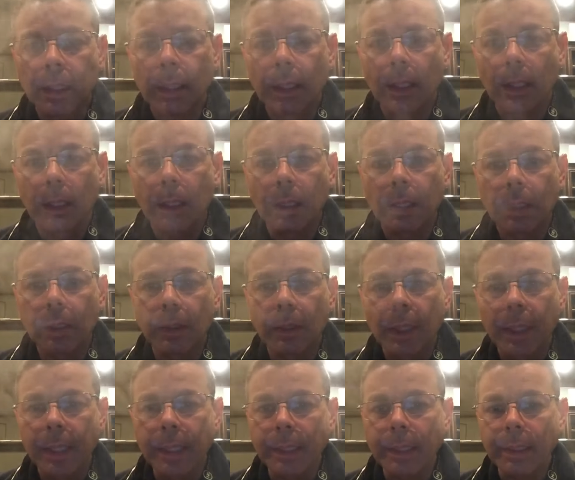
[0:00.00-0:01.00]
All
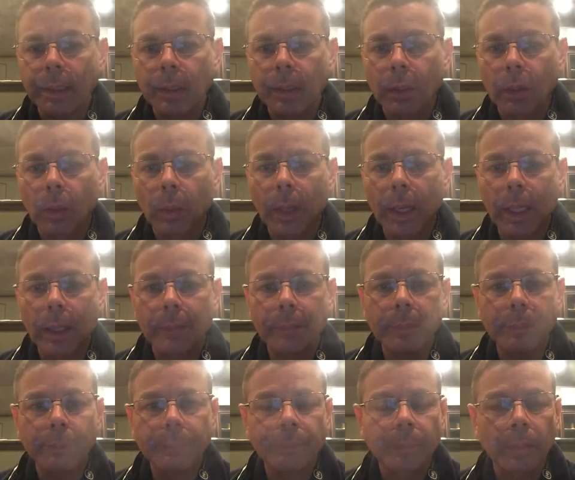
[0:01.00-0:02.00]
righty. Well,
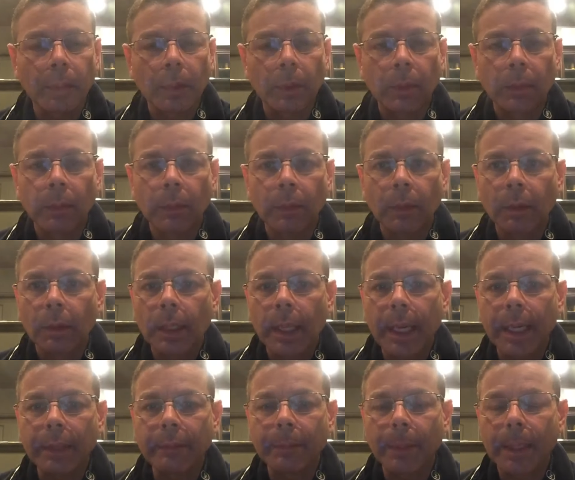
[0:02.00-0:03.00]

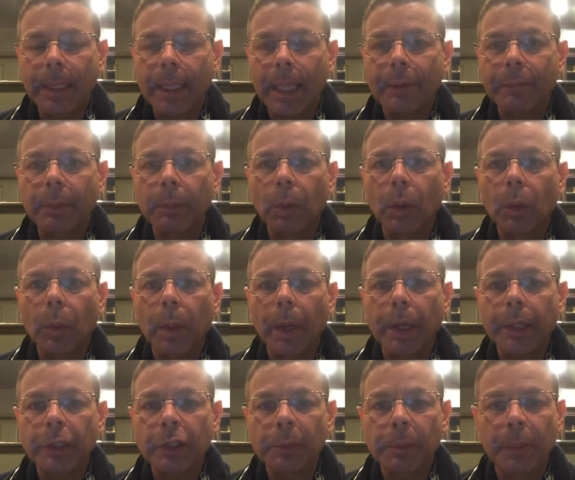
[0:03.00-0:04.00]
anybody have any more
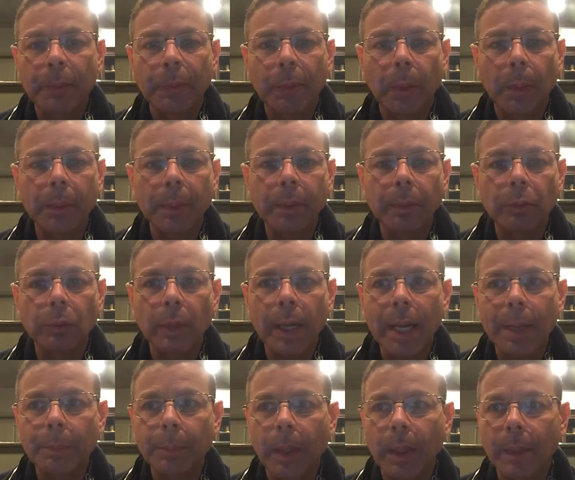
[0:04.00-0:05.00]
questions before we
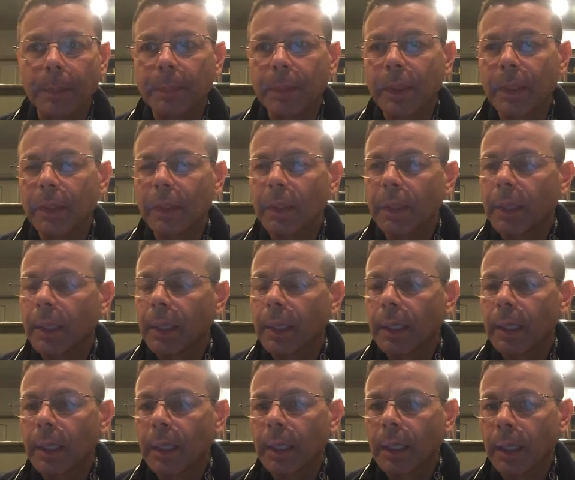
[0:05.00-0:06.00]
wrap up
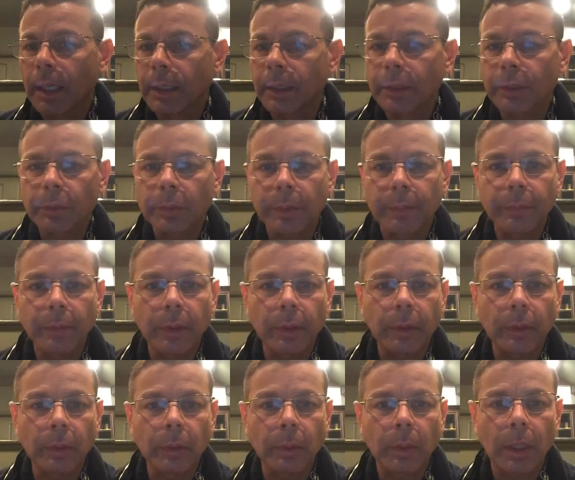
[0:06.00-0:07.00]
this
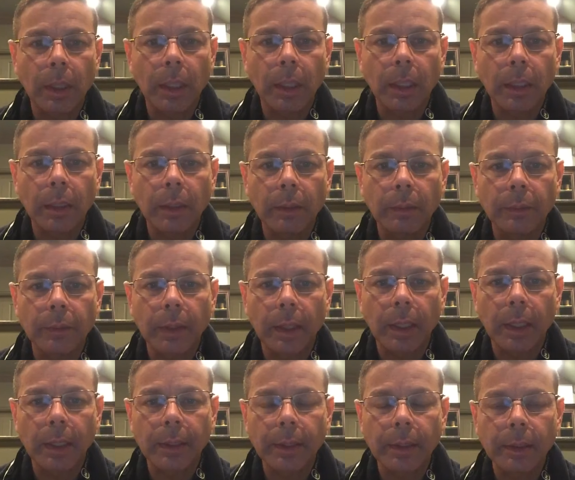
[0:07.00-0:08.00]
review of
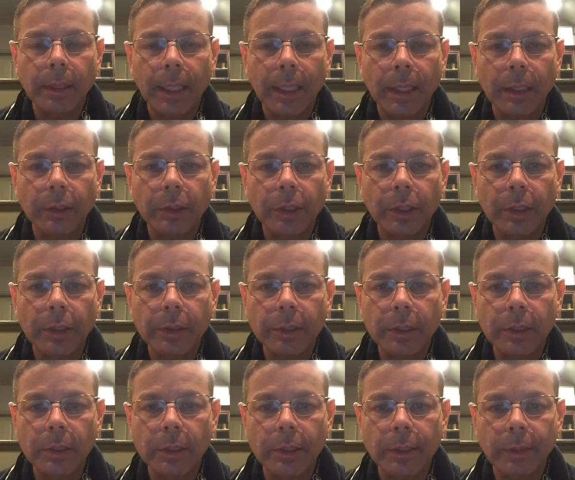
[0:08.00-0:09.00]
the Tangiers
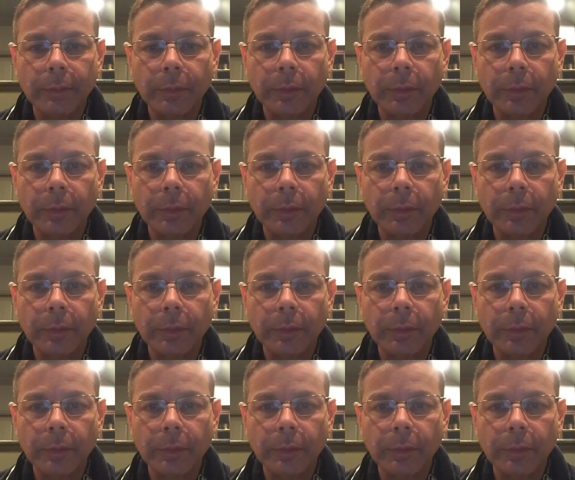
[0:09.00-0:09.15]
and silver